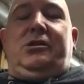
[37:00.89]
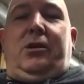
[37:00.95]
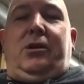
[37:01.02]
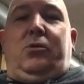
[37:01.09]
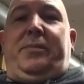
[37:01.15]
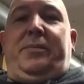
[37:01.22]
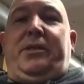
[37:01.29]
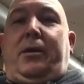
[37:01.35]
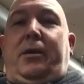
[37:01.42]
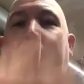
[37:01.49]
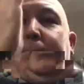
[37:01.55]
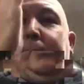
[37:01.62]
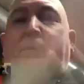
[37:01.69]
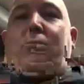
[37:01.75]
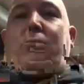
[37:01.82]
would be like
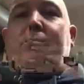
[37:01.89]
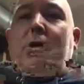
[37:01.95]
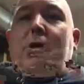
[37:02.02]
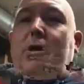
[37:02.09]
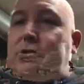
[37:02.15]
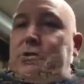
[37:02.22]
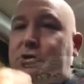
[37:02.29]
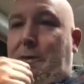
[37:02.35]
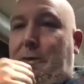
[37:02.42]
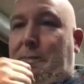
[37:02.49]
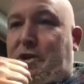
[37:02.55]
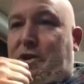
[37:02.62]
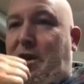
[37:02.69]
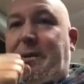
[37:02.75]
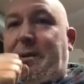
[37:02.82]
boom, Deeper
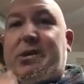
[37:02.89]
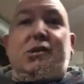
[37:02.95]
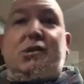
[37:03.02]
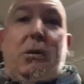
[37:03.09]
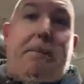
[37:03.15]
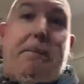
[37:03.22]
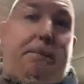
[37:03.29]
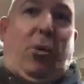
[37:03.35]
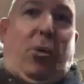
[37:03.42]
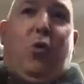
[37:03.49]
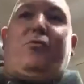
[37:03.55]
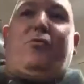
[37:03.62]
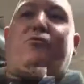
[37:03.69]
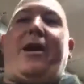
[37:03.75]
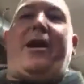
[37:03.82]
Demons, boom,
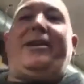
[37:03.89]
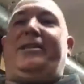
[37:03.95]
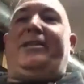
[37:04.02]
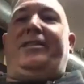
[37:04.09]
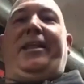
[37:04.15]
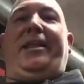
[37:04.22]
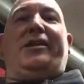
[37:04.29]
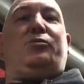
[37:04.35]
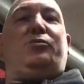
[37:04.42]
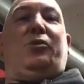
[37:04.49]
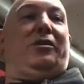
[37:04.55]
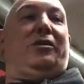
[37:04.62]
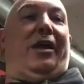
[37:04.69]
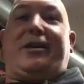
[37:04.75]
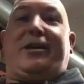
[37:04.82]
right into the next one.
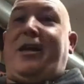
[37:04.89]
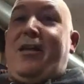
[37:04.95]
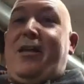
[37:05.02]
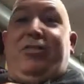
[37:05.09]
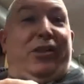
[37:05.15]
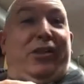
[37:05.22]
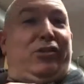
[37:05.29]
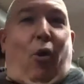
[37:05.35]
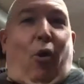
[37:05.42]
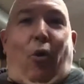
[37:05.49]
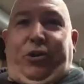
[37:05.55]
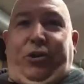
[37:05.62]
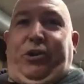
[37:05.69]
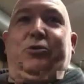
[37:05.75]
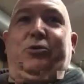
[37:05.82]
Like that's all
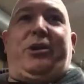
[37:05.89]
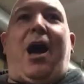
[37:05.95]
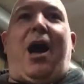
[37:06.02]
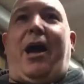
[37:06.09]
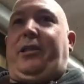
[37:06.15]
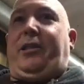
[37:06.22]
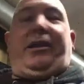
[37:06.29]
you got. Like,